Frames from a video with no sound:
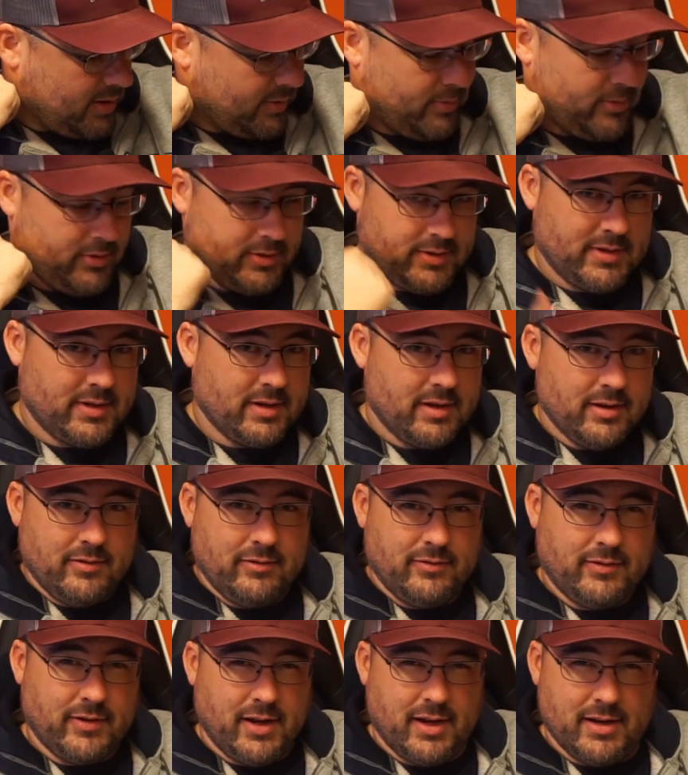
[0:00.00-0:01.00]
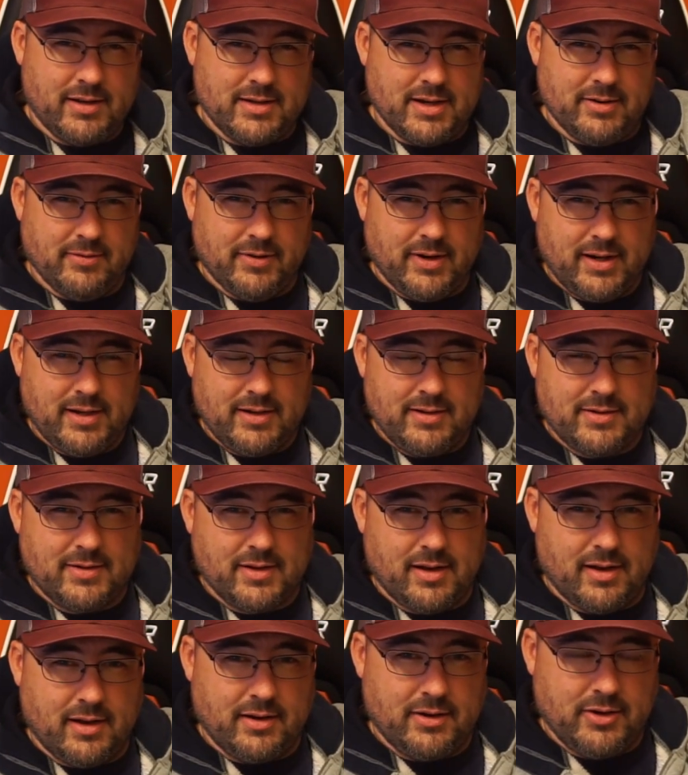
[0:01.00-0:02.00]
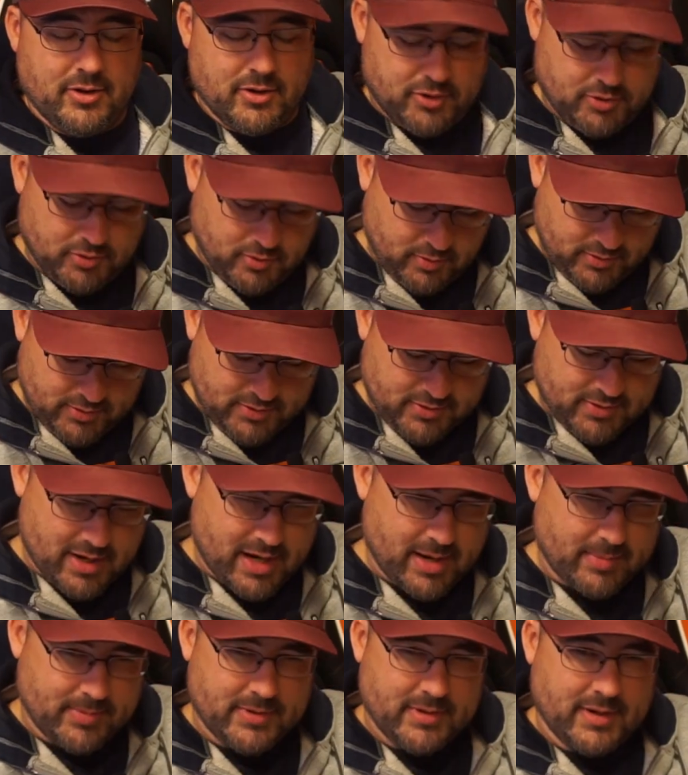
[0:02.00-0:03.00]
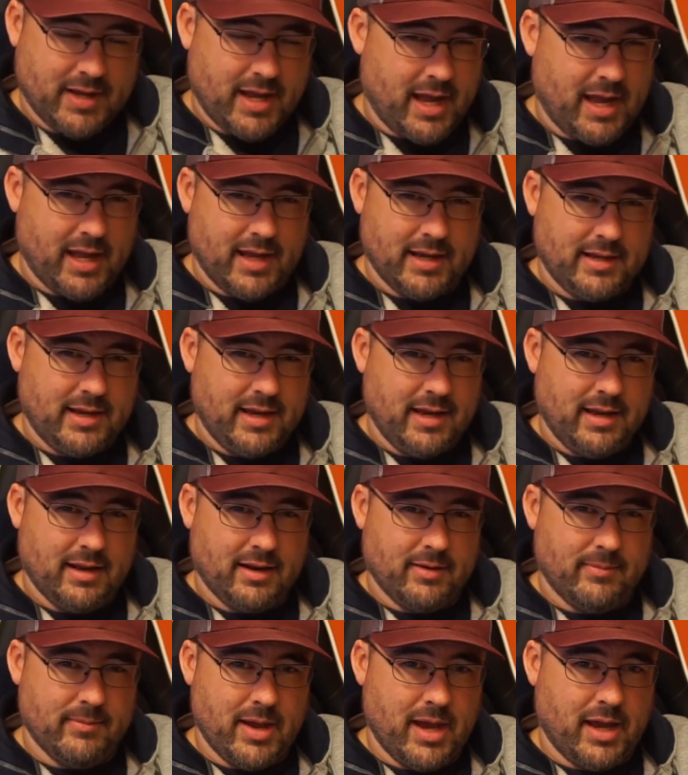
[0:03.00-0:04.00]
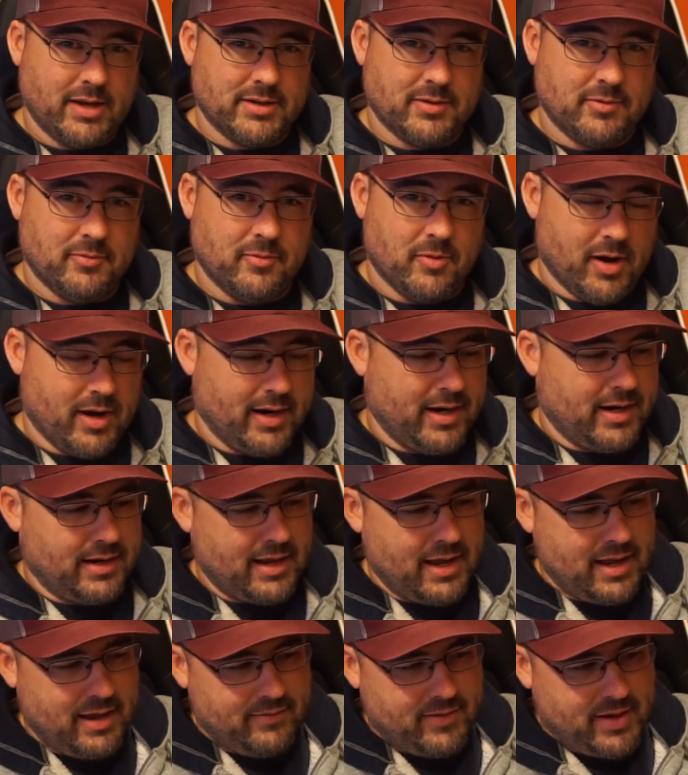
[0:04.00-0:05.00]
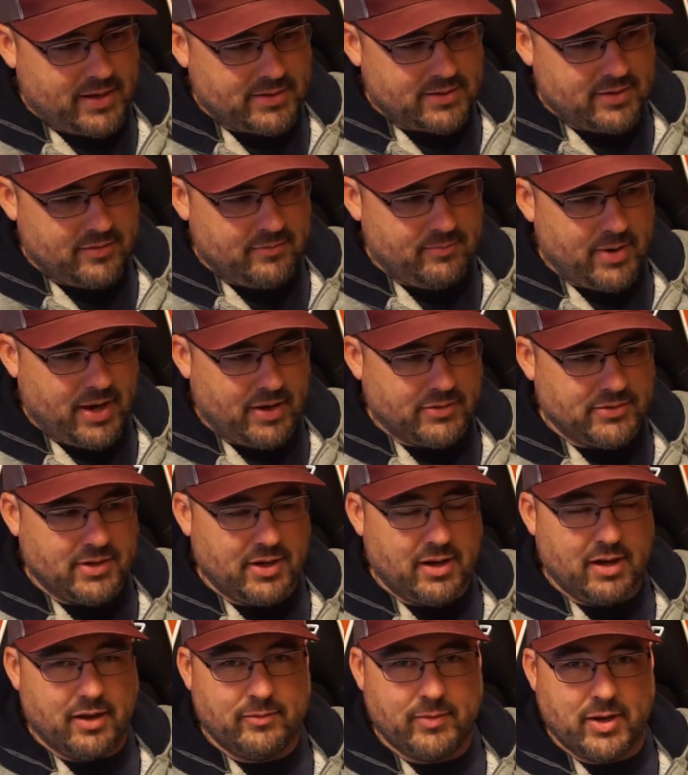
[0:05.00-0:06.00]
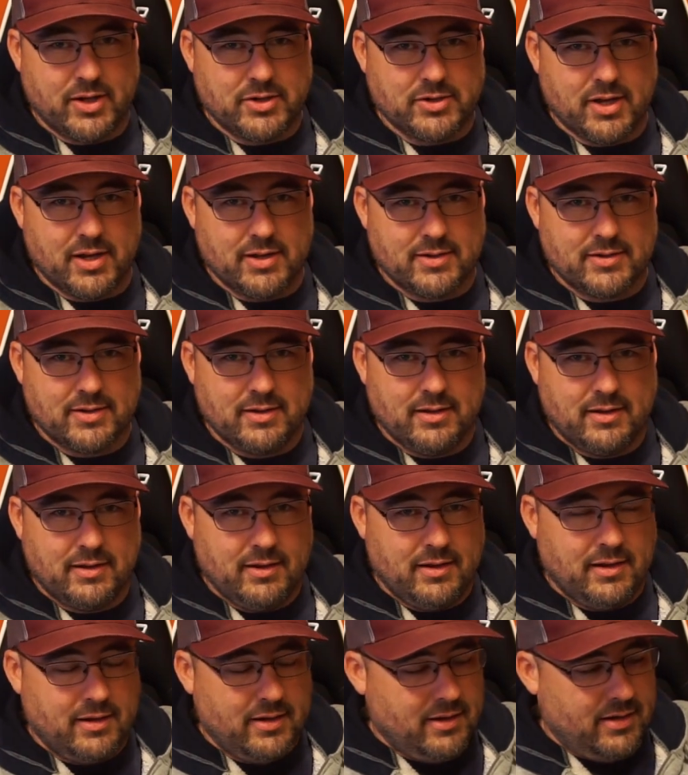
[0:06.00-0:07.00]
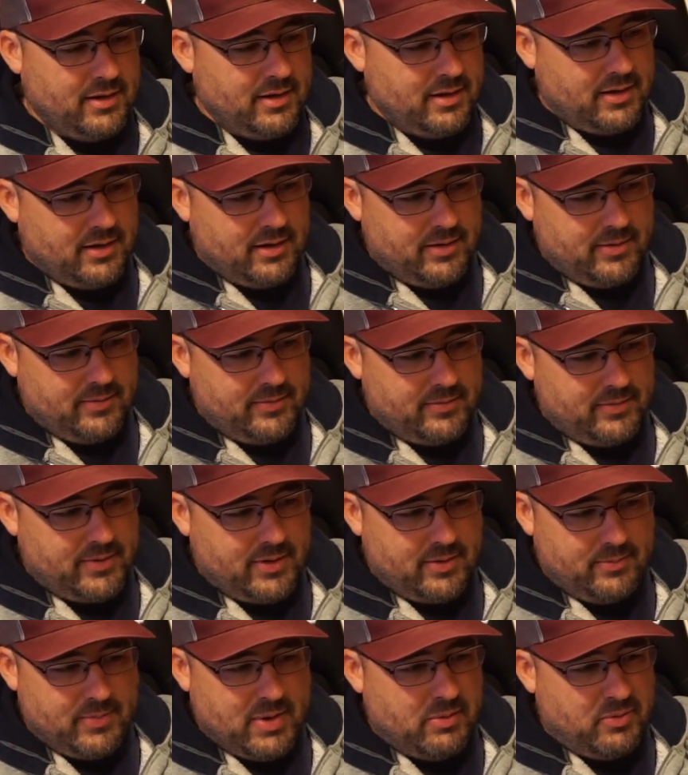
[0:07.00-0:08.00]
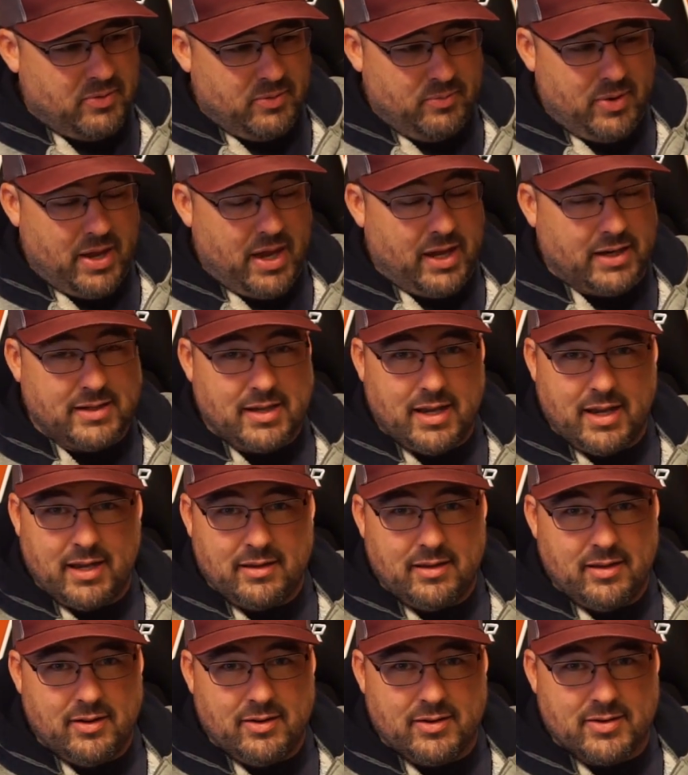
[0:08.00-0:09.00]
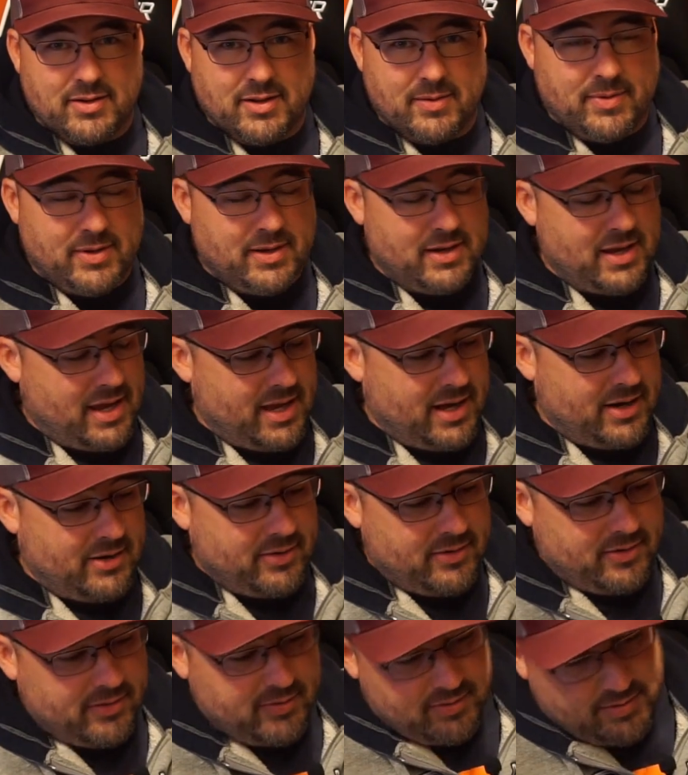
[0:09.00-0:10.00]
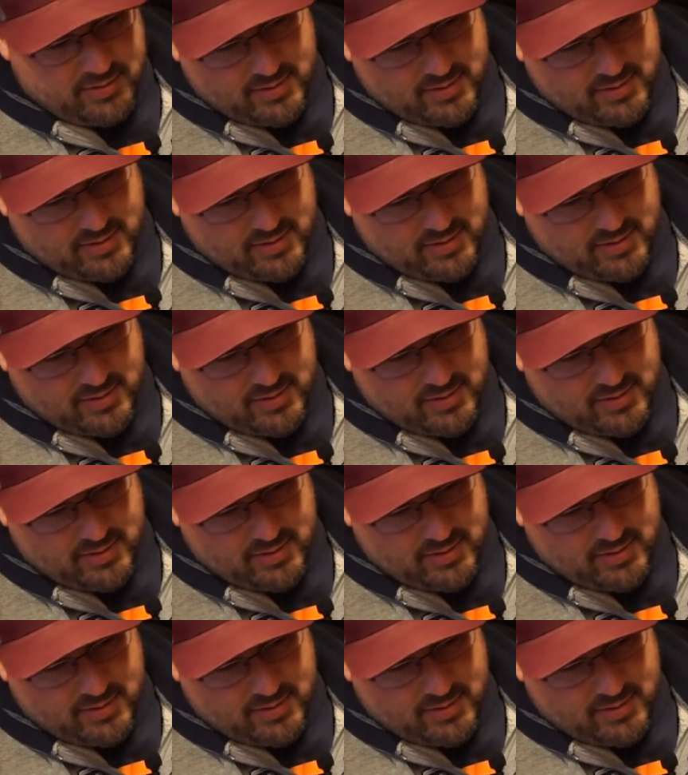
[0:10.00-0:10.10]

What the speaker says: to put stuff on D-rings on your shoulder straps, I can't imagine wanting to have that stuff bouncing off my chest. You can maybe put bag tag there or something. I don't know.